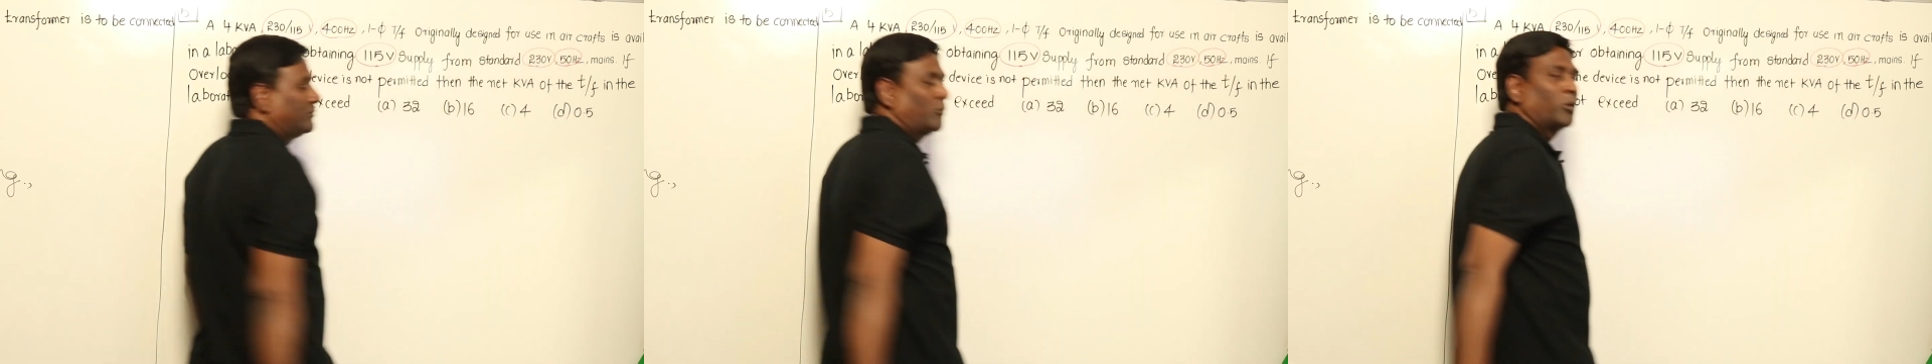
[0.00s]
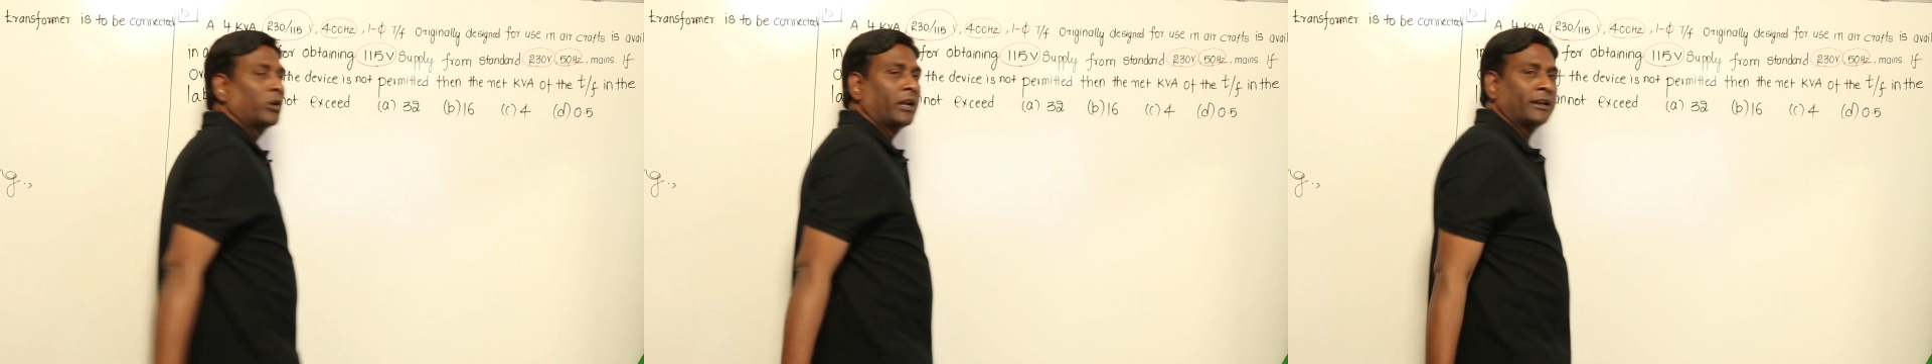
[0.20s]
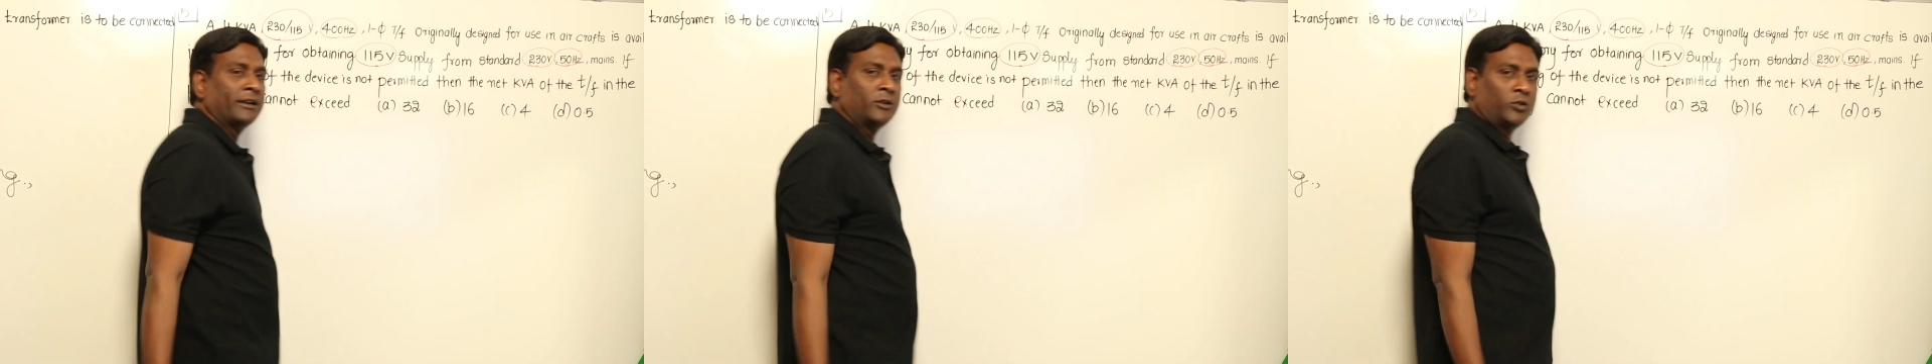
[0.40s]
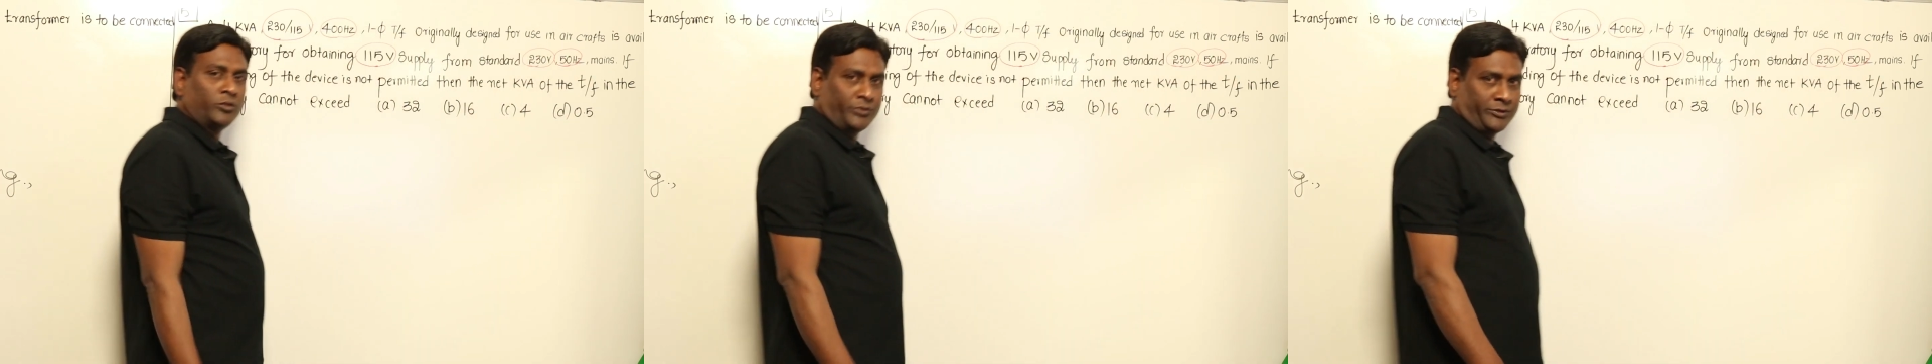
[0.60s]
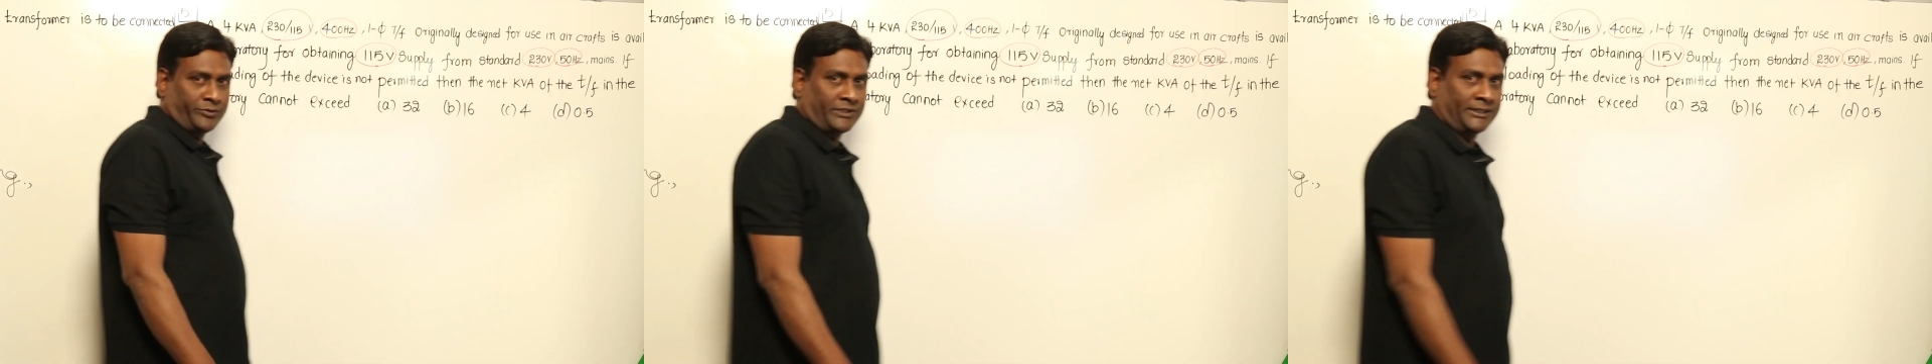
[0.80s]
four hundred to
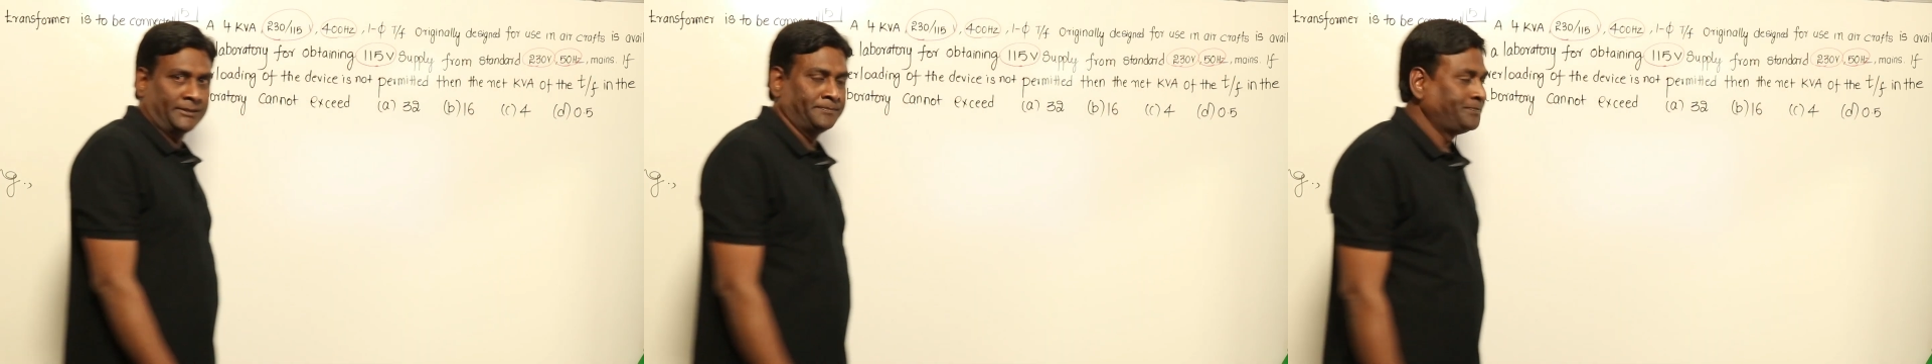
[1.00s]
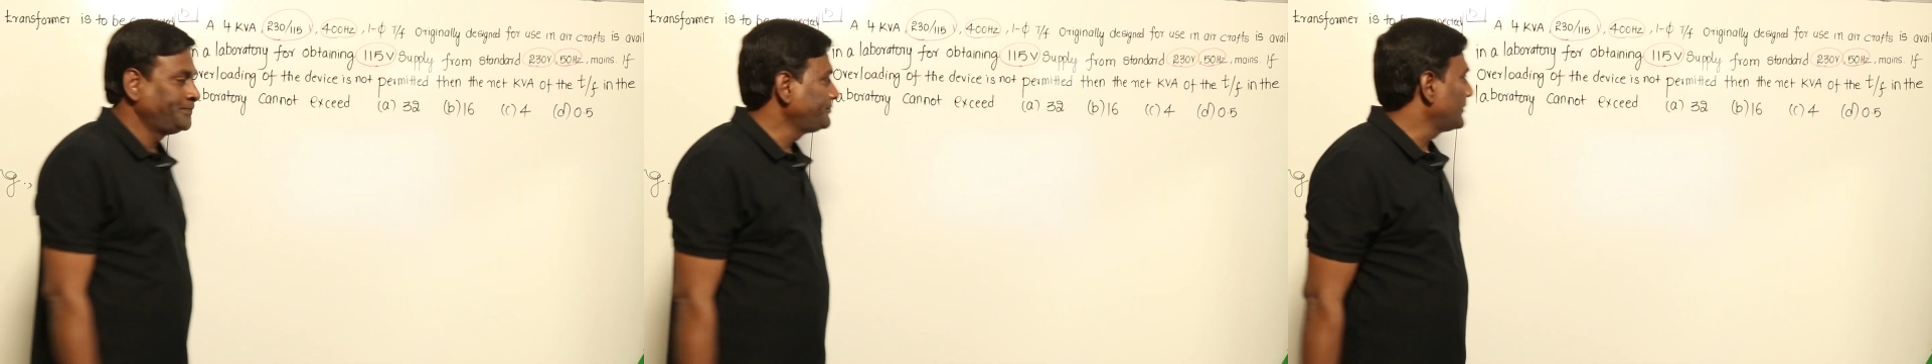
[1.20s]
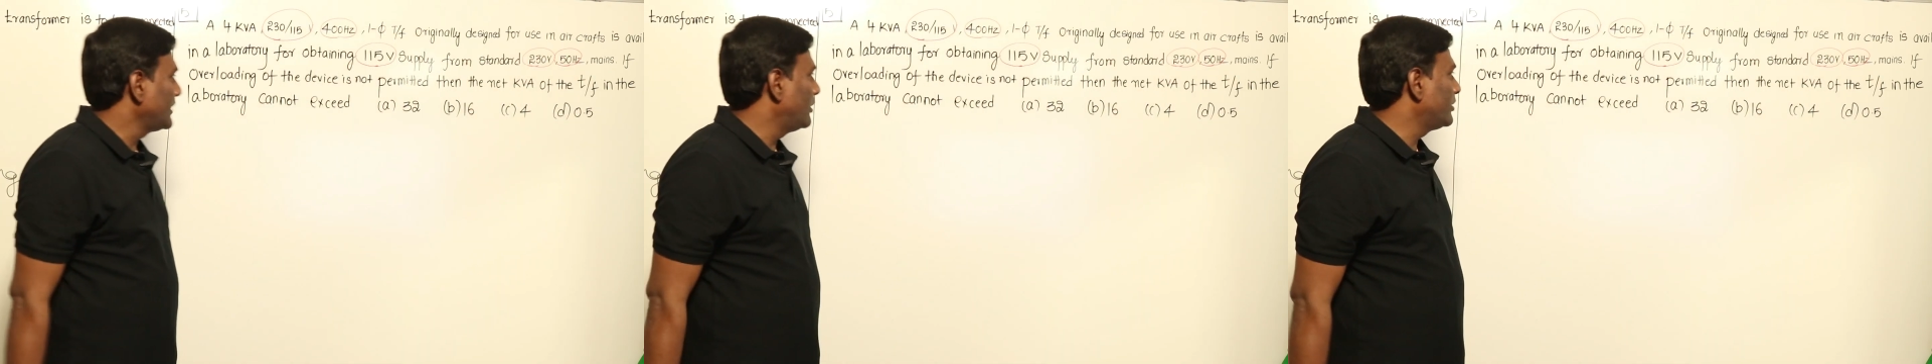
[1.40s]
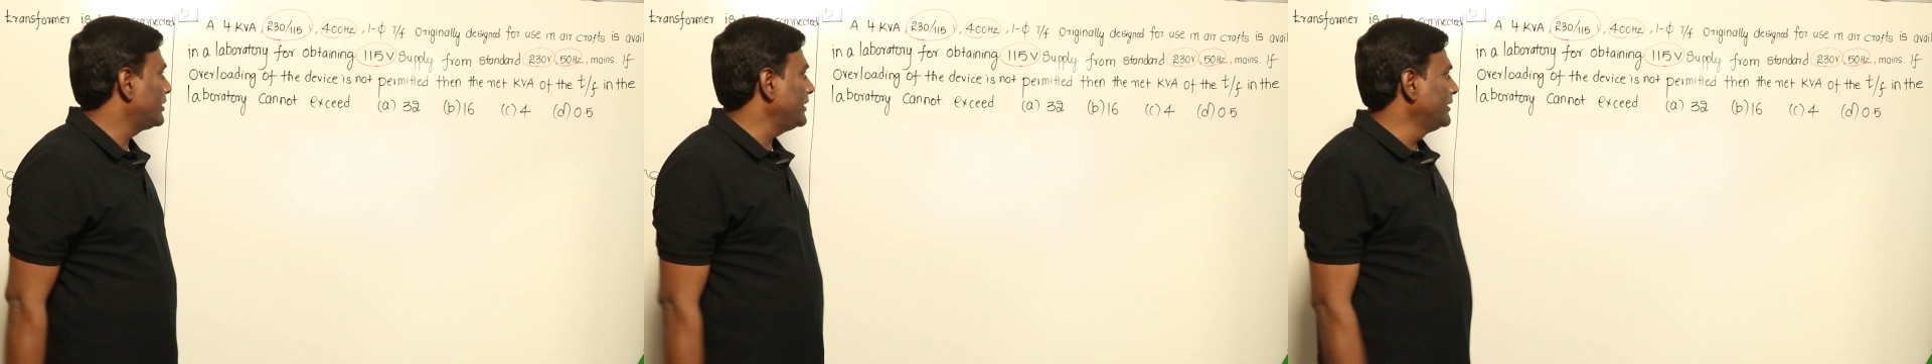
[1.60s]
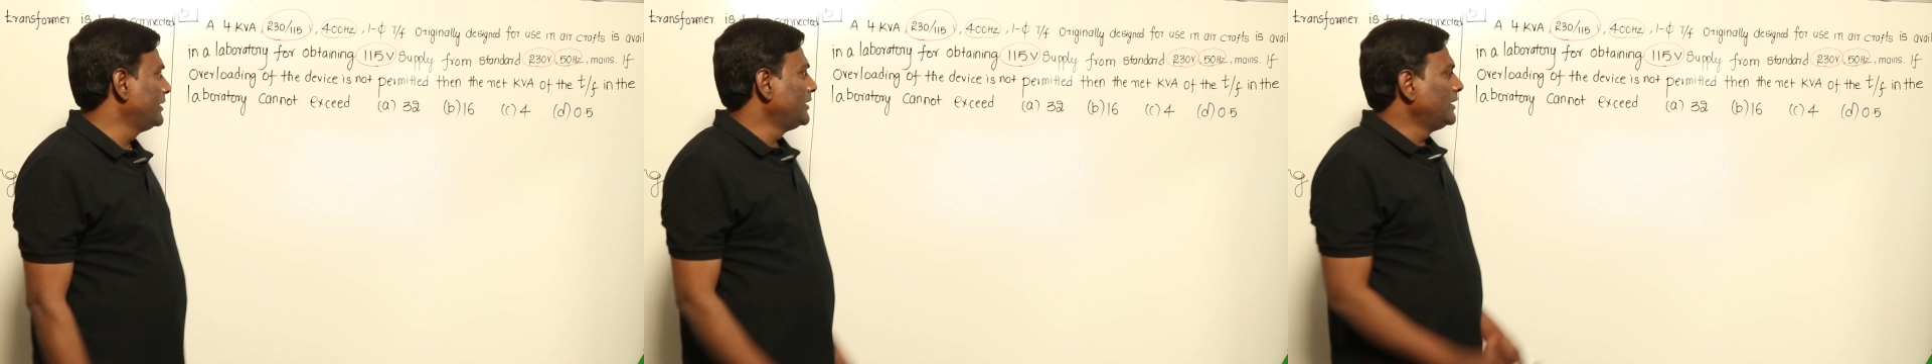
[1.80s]
fifty.
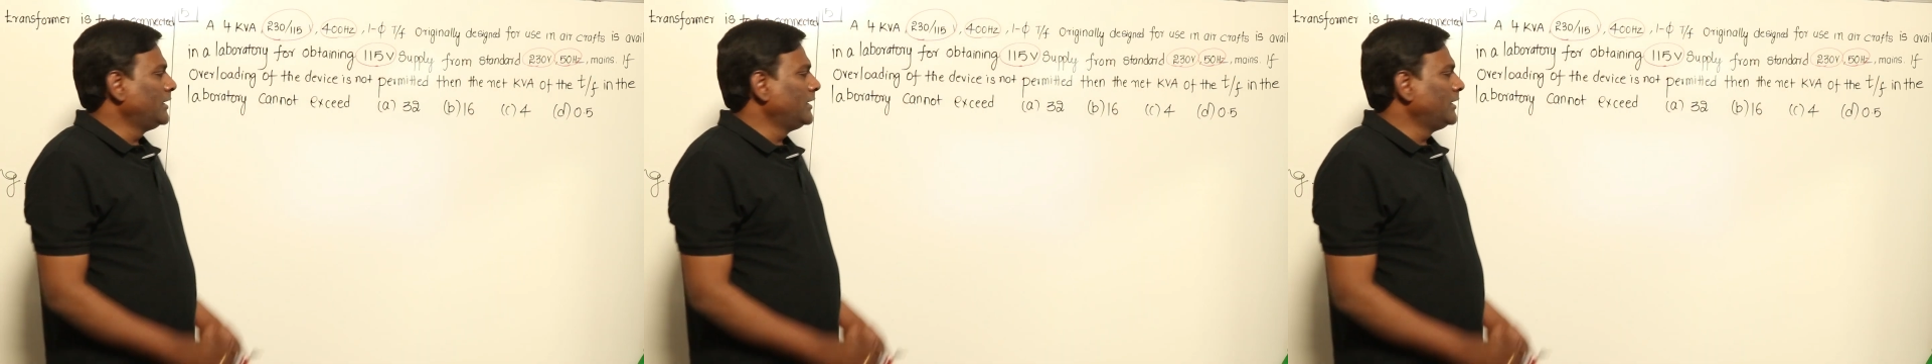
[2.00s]
Okay.